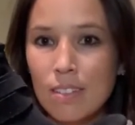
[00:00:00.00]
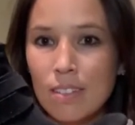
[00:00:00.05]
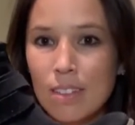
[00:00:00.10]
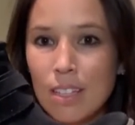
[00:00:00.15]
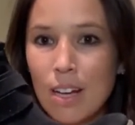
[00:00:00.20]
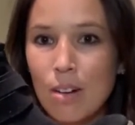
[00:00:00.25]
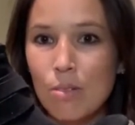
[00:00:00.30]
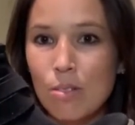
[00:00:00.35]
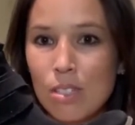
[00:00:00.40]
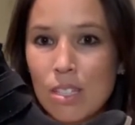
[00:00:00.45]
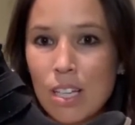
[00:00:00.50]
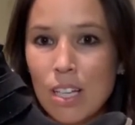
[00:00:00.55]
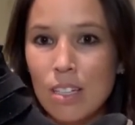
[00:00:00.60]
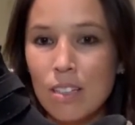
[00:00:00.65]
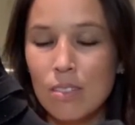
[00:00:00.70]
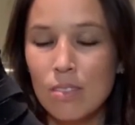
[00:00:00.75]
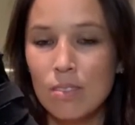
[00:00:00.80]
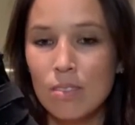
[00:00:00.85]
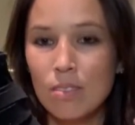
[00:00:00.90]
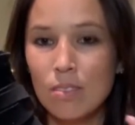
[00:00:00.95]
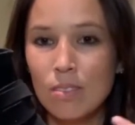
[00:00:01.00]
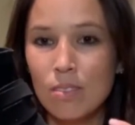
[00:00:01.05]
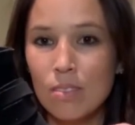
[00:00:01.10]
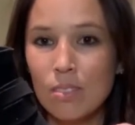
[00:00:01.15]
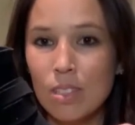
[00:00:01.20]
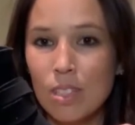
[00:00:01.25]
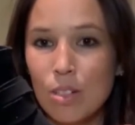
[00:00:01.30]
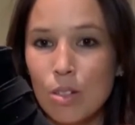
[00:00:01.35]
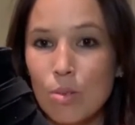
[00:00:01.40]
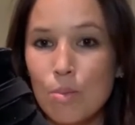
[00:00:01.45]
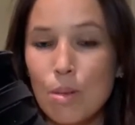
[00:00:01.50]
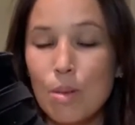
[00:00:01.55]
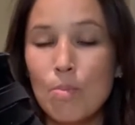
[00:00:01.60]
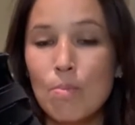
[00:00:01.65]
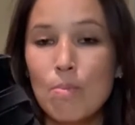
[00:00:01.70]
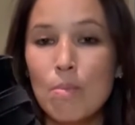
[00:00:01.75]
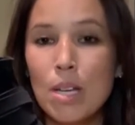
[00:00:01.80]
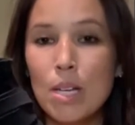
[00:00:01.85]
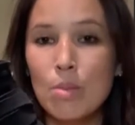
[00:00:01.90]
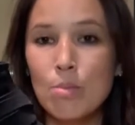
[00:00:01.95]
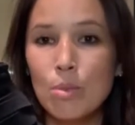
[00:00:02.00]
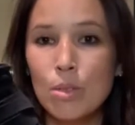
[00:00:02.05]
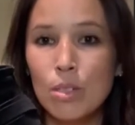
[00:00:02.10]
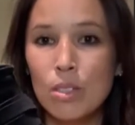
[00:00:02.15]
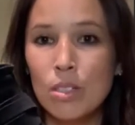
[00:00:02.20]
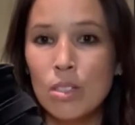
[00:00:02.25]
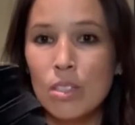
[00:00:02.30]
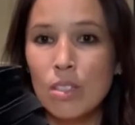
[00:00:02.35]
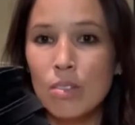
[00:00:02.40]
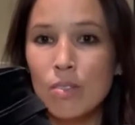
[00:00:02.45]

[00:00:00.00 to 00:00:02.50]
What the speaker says: that was it. There would be minimal